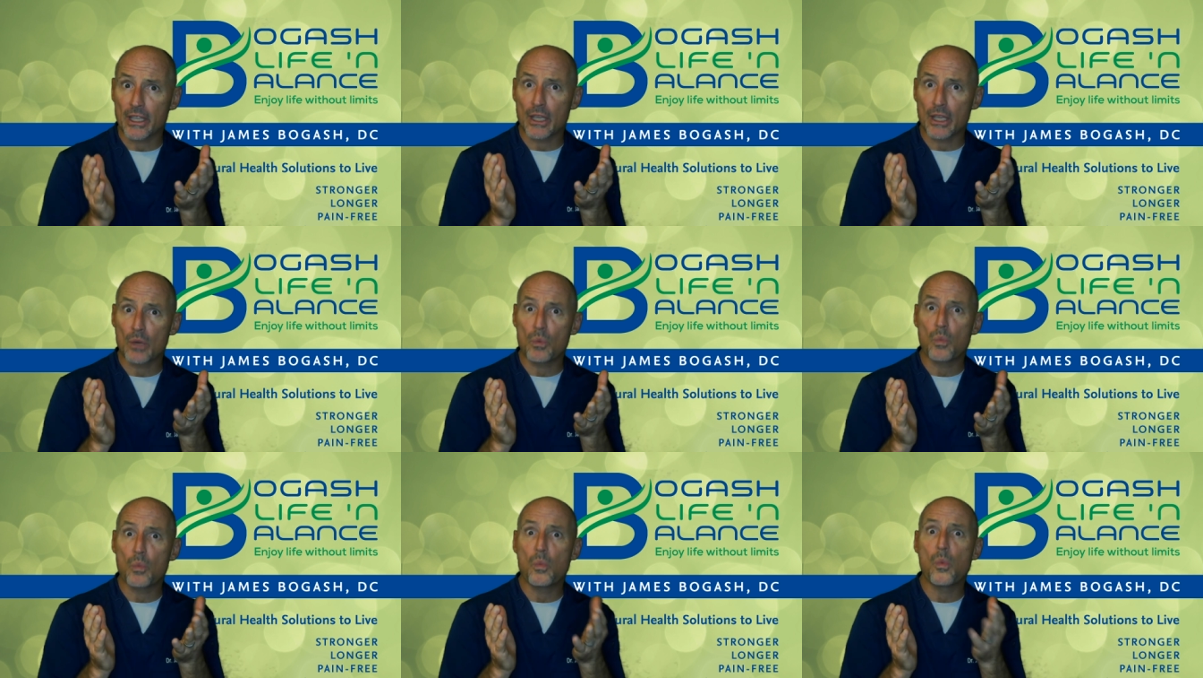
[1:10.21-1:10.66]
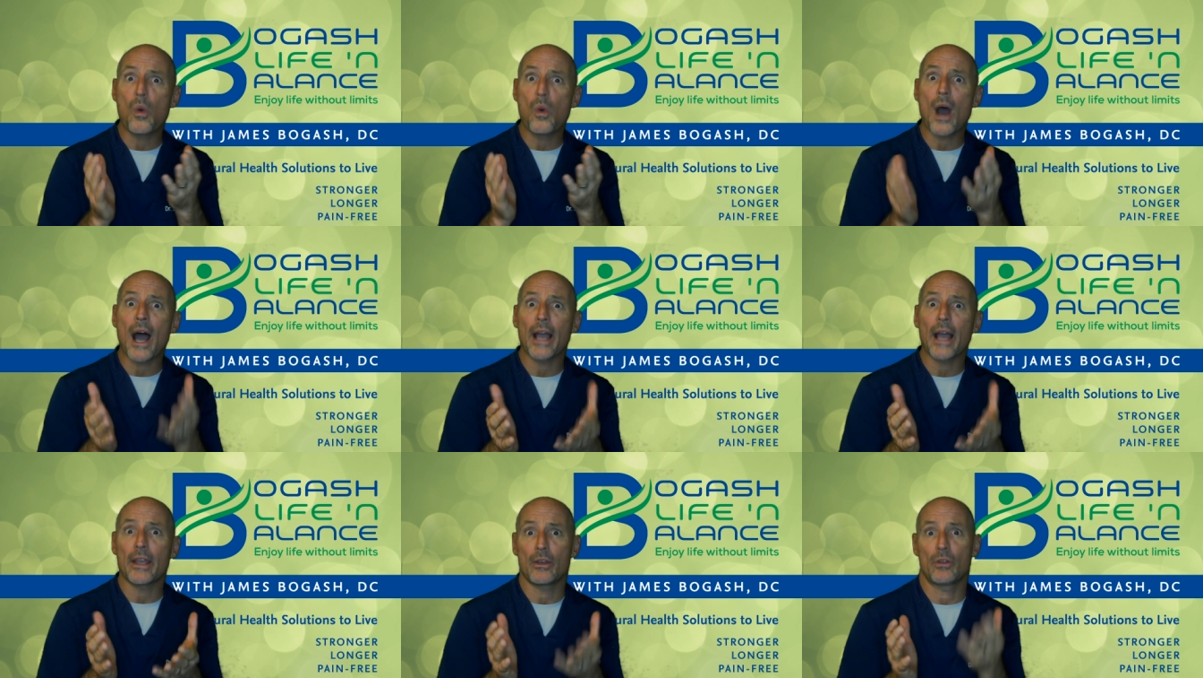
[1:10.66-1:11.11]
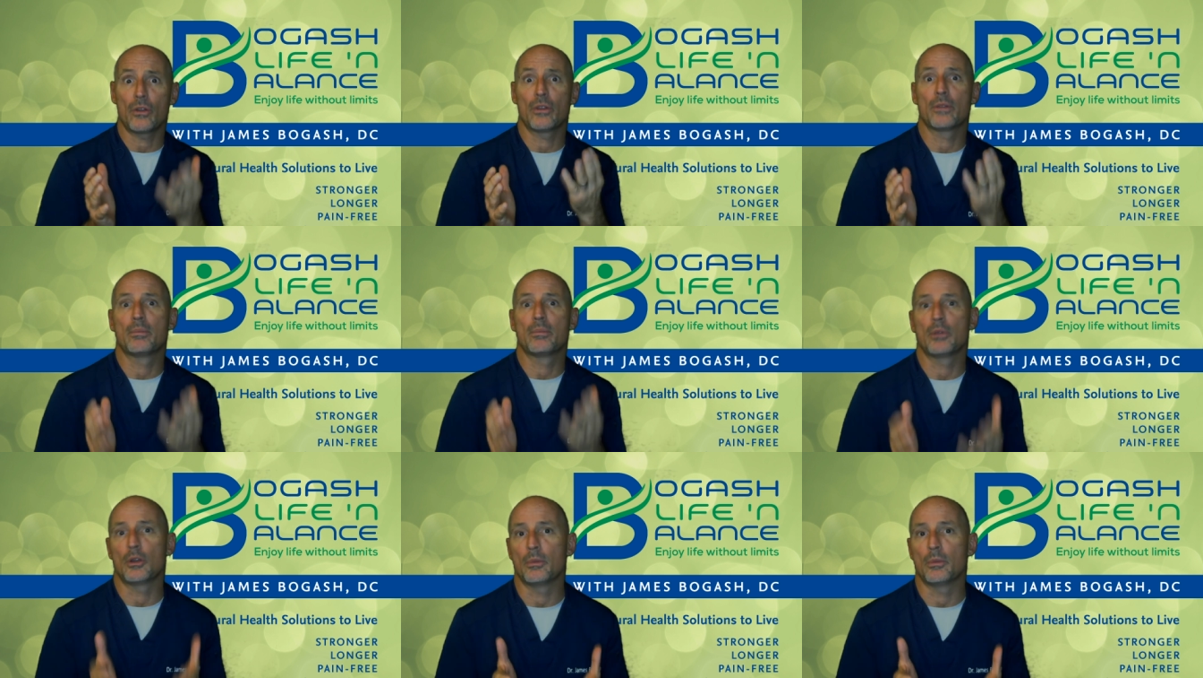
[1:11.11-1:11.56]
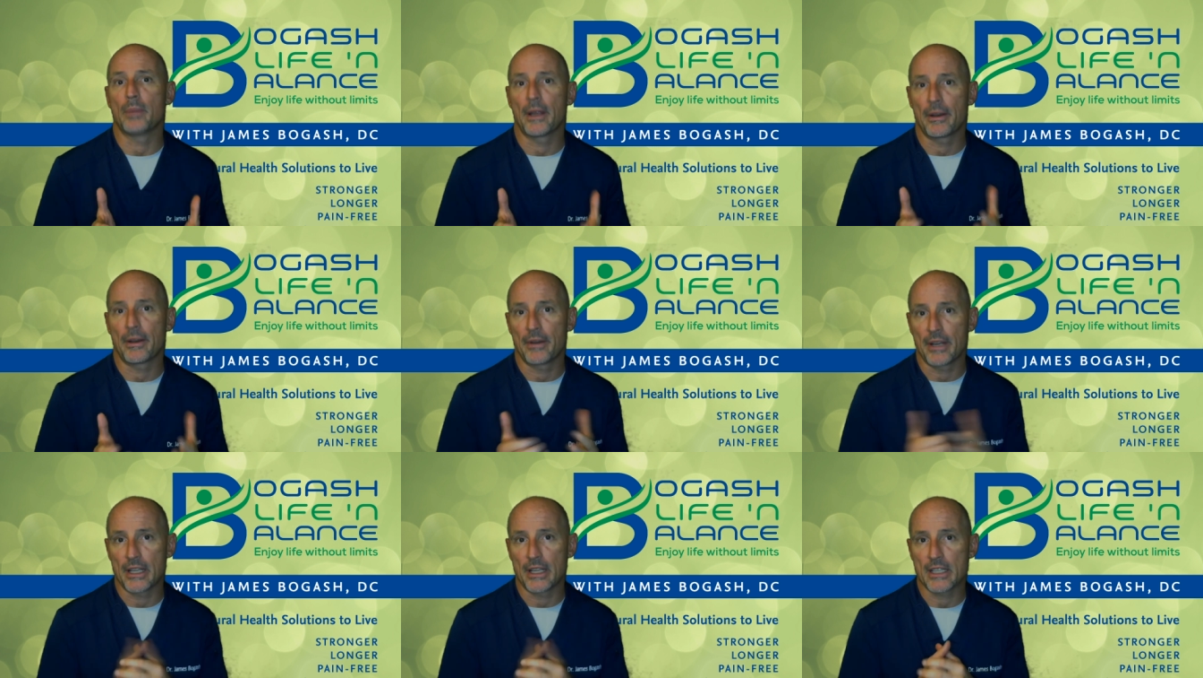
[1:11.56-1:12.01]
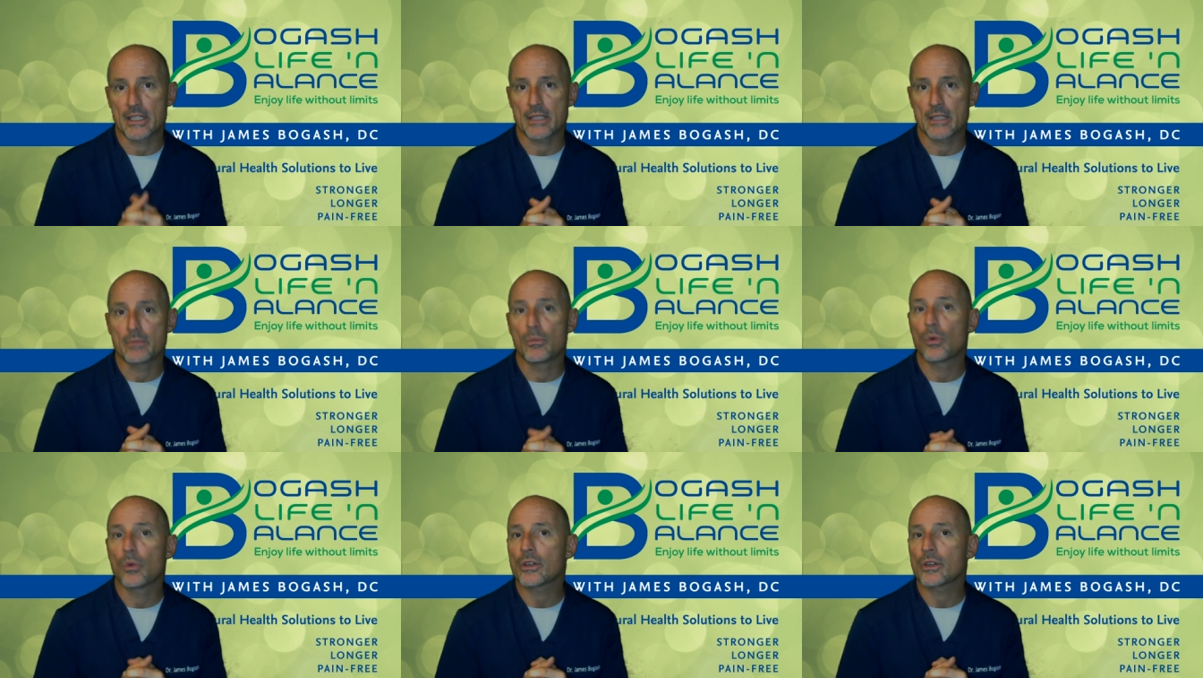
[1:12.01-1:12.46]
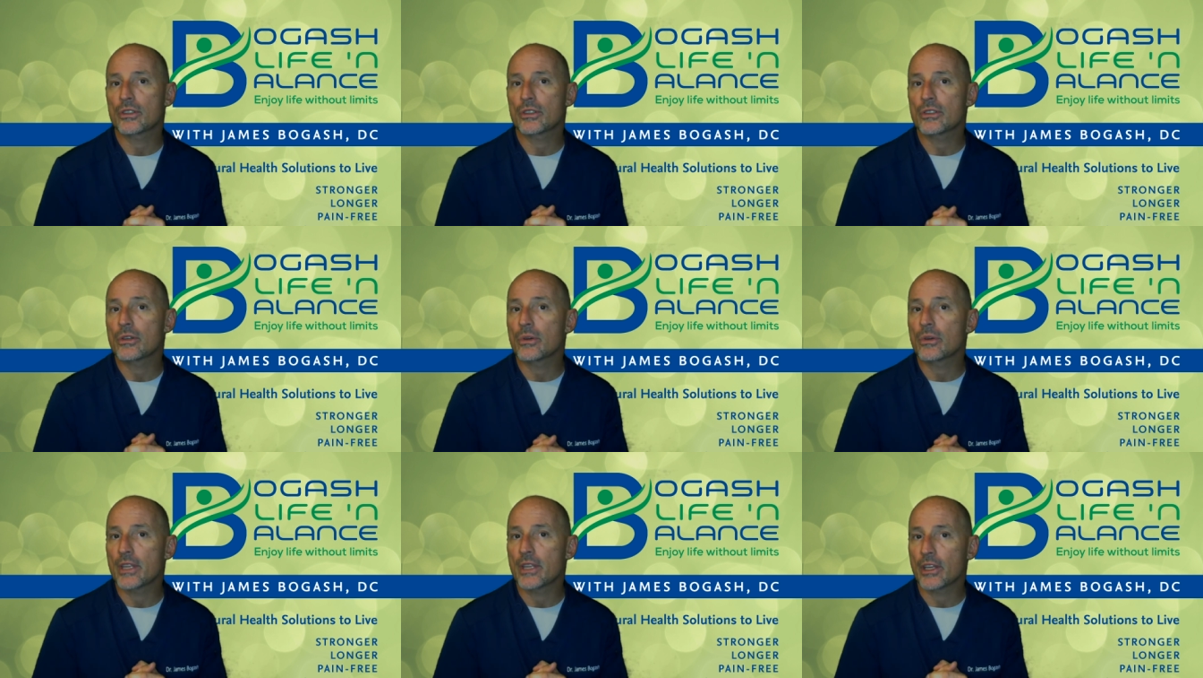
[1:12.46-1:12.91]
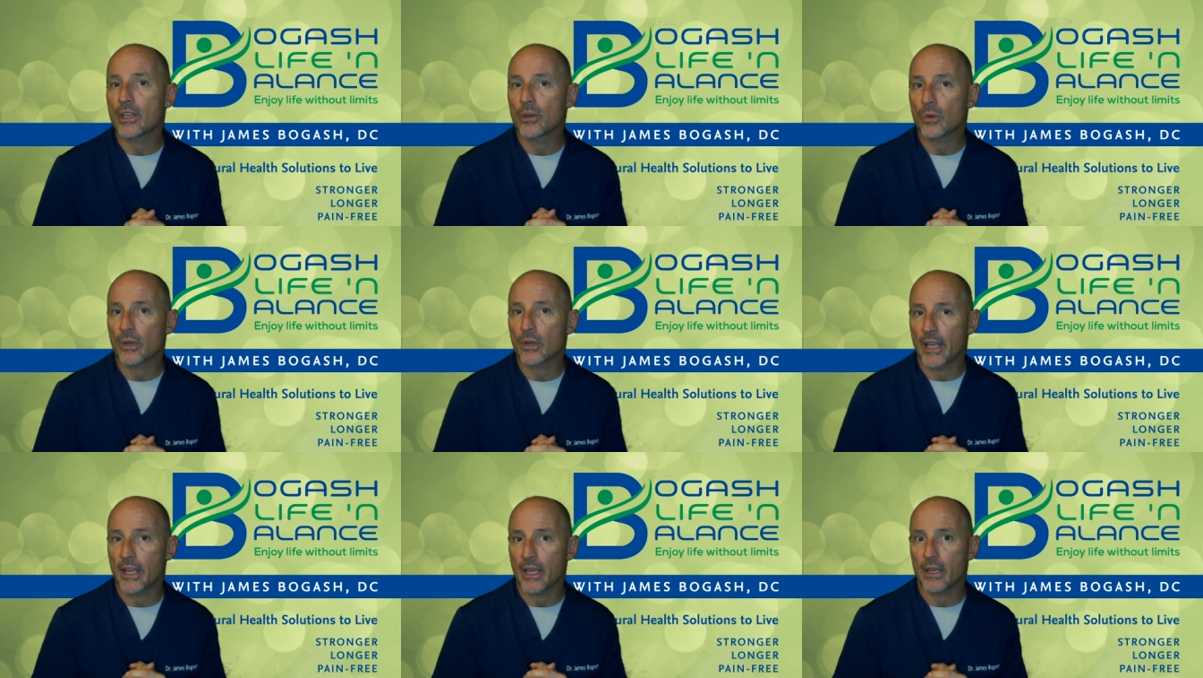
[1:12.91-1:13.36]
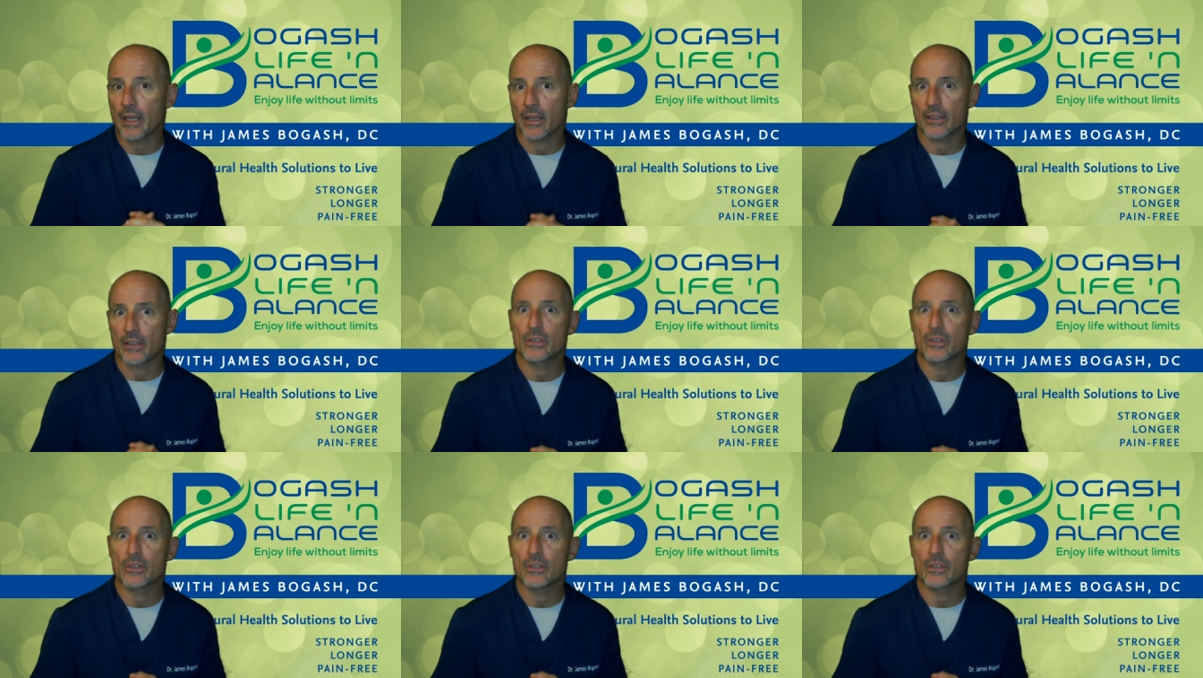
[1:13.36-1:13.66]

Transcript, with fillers: in wild blueberries, more so than organic.